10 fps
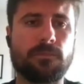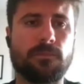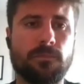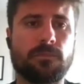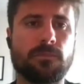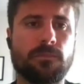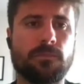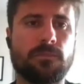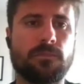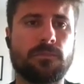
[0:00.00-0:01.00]

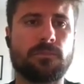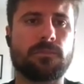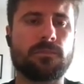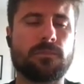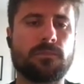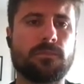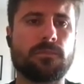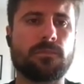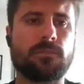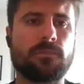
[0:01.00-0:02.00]

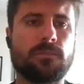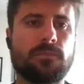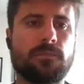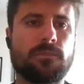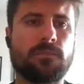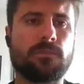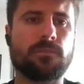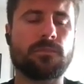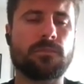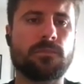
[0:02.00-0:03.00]

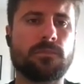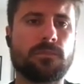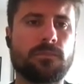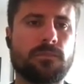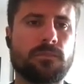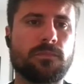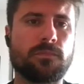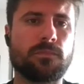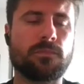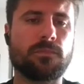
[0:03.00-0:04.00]

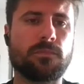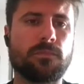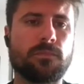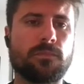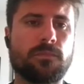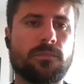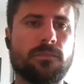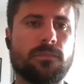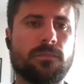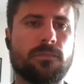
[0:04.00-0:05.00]
[no speech]